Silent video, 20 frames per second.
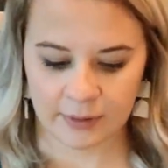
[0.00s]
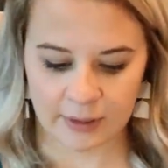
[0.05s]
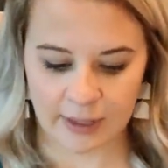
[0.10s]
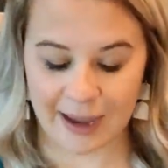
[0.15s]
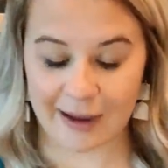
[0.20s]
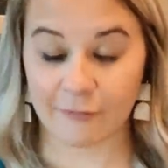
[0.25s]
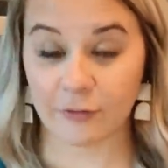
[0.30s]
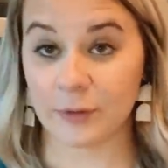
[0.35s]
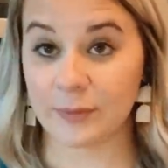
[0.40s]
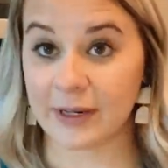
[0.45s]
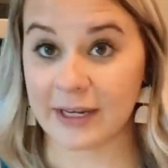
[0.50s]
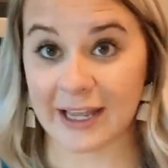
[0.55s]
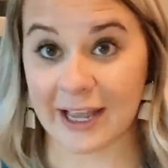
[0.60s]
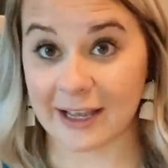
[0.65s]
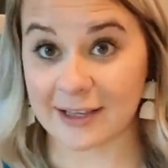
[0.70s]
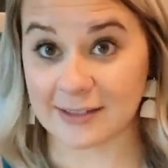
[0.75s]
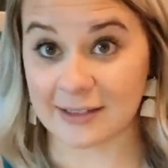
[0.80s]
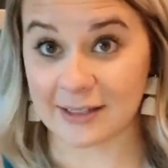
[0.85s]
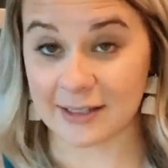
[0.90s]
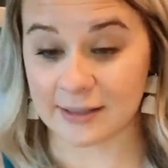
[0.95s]
Everybody
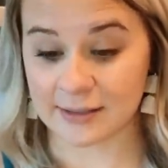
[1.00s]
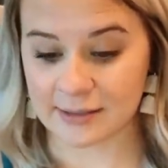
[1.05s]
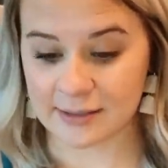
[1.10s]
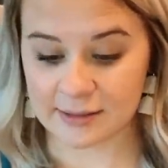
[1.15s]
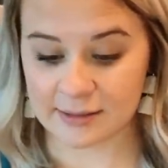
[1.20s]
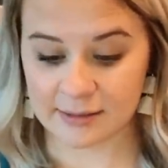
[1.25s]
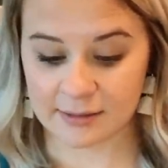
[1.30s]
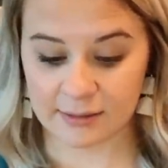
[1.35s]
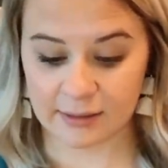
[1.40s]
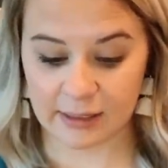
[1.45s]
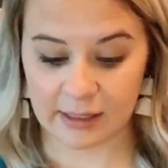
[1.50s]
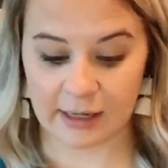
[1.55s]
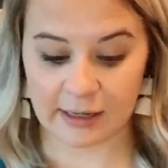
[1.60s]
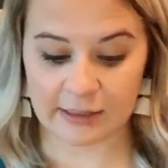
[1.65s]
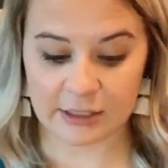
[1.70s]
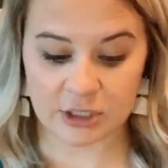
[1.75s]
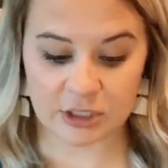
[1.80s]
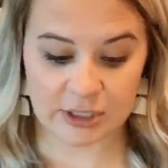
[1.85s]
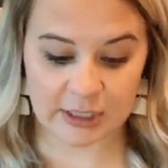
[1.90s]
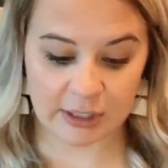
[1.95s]
has this and I
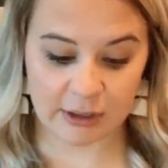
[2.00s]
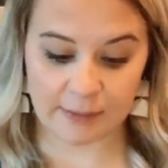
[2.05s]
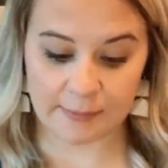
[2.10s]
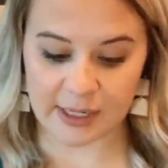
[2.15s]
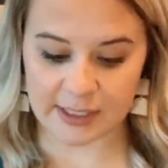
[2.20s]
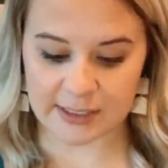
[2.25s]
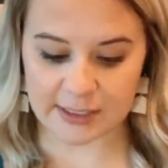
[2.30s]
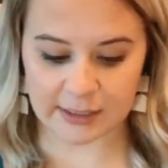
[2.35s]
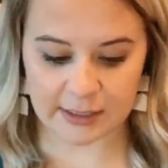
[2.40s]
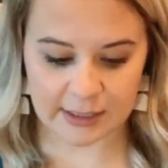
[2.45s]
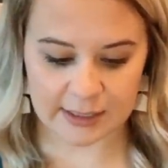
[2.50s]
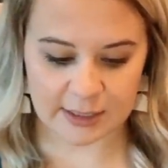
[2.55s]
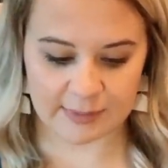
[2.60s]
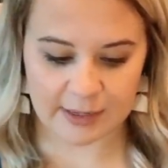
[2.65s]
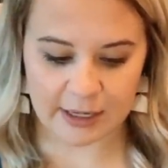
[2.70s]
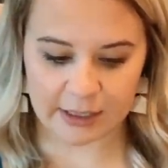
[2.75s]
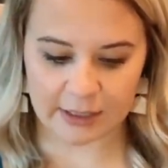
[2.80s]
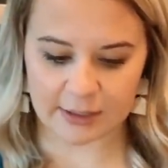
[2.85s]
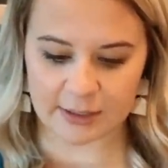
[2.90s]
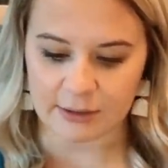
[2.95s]
just hear amazing things
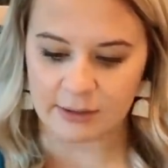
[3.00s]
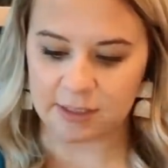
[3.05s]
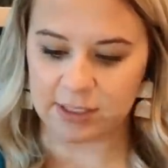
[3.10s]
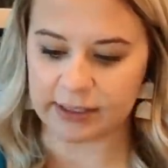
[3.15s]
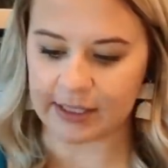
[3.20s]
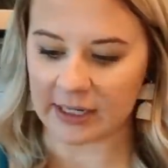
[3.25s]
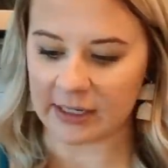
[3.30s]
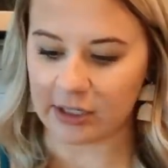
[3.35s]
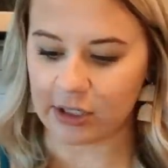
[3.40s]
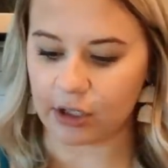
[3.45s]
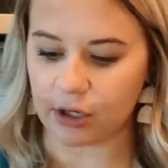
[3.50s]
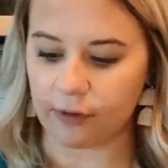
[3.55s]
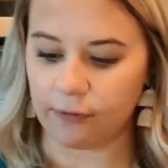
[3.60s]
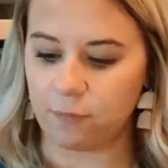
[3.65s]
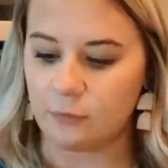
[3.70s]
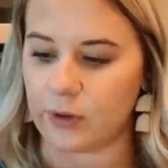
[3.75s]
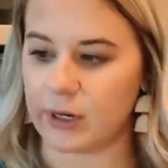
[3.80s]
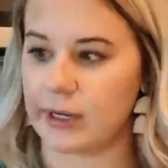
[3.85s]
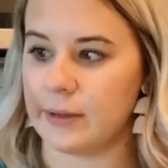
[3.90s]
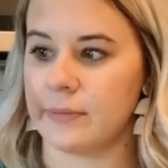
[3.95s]
about it. So I decided to go
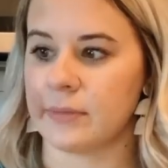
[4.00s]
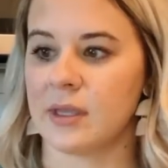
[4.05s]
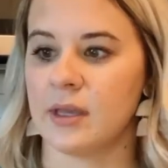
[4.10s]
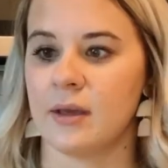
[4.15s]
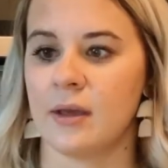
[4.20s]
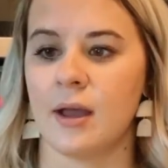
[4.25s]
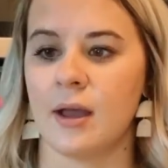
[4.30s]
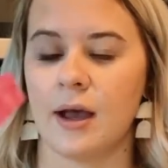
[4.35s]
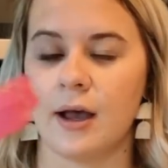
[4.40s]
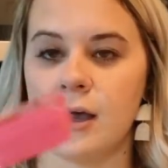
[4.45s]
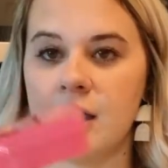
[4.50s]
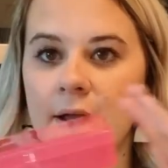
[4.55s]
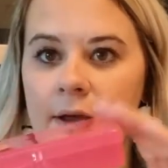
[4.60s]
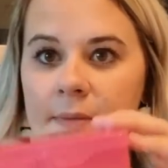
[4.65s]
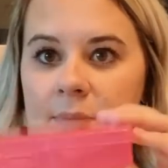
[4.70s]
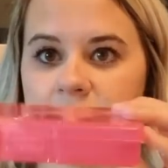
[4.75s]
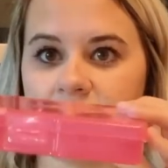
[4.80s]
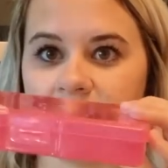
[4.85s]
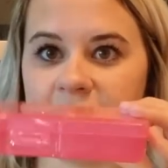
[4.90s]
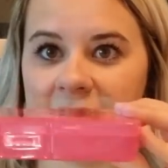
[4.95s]
for it.
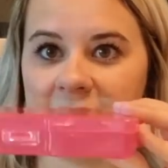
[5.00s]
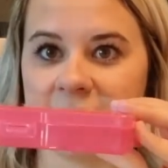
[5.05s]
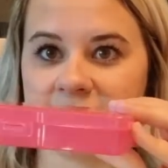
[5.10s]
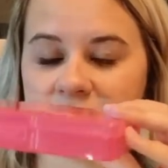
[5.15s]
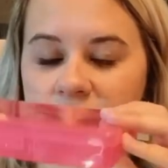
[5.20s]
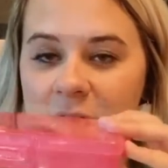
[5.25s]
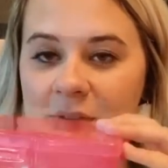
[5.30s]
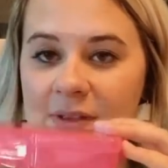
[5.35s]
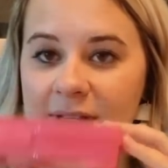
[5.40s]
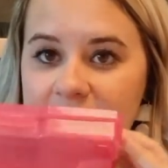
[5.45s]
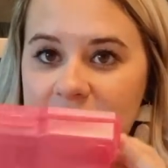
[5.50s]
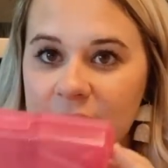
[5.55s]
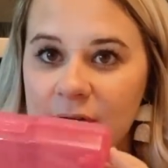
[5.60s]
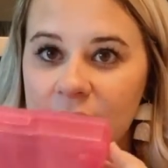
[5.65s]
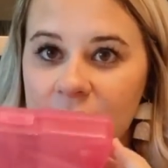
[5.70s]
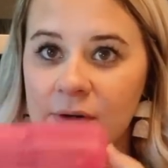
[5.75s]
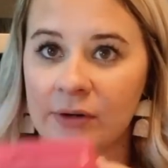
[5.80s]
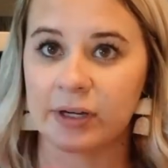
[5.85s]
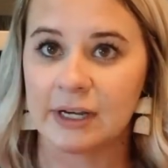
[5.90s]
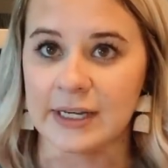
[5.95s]
Um, and it has all these
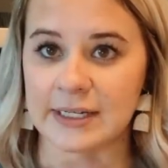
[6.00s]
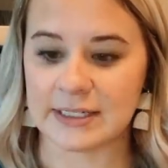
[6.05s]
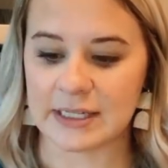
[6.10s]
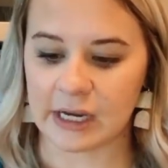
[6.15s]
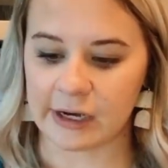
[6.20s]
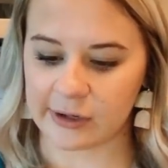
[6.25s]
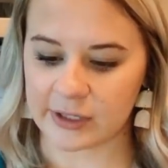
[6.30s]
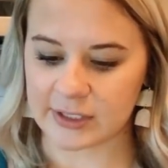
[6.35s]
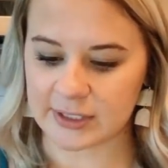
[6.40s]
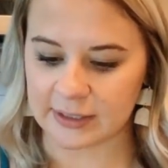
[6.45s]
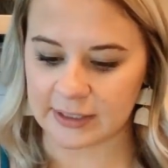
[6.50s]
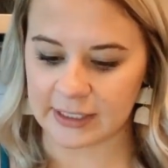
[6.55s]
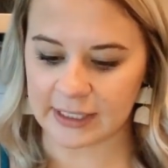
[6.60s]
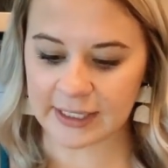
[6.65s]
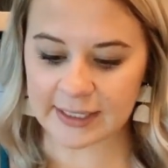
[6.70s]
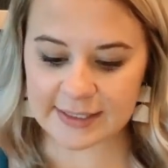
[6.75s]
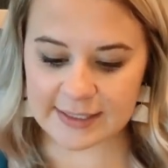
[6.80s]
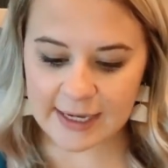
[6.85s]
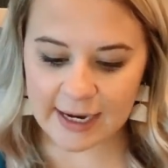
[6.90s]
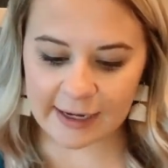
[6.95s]
little containers on the
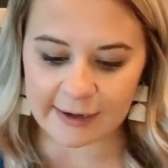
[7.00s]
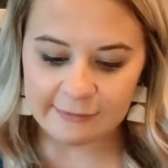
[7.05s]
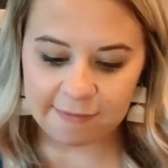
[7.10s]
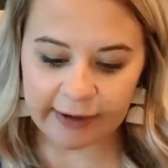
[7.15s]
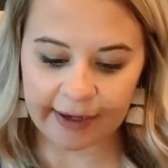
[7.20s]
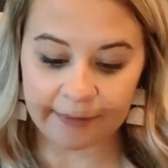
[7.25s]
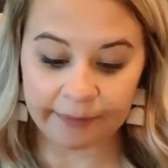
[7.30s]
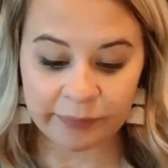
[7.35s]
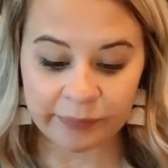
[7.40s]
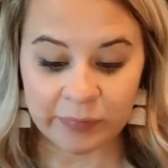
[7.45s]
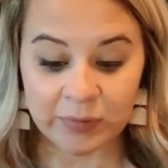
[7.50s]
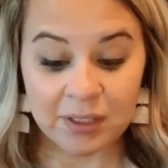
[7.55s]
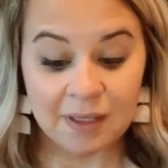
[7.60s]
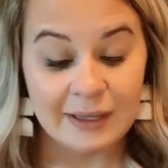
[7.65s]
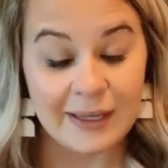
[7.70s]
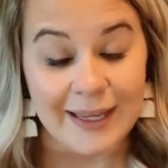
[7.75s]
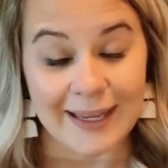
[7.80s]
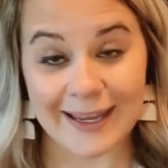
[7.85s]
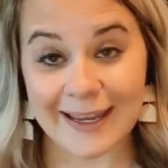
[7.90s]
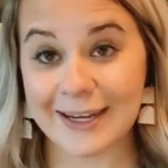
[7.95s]
inside of it
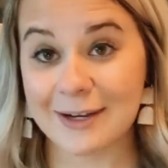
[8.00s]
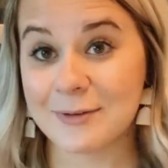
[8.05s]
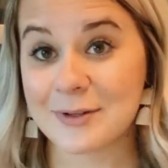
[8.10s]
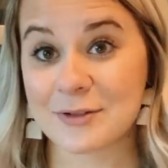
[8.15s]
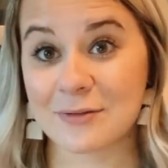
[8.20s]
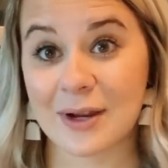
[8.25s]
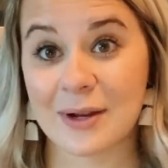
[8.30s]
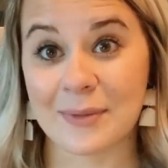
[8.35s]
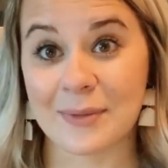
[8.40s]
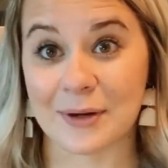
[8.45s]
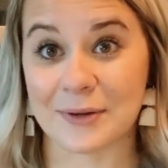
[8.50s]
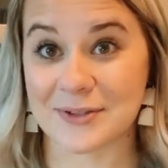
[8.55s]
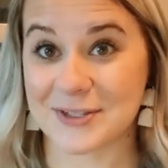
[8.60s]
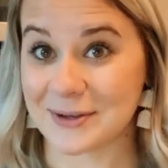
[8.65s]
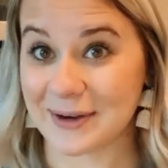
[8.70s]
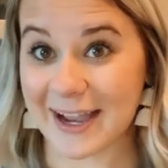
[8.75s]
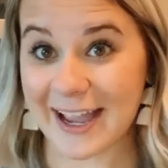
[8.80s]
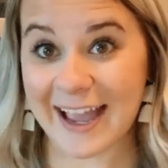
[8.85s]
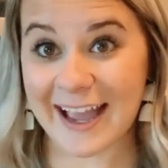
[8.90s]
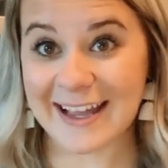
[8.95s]
and it was rainbow, so
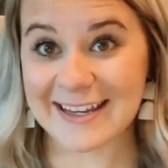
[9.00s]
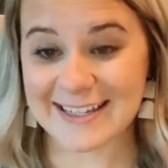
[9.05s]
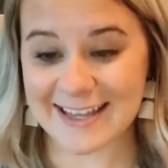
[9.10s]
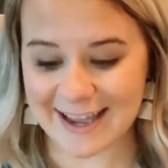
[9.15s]
I had to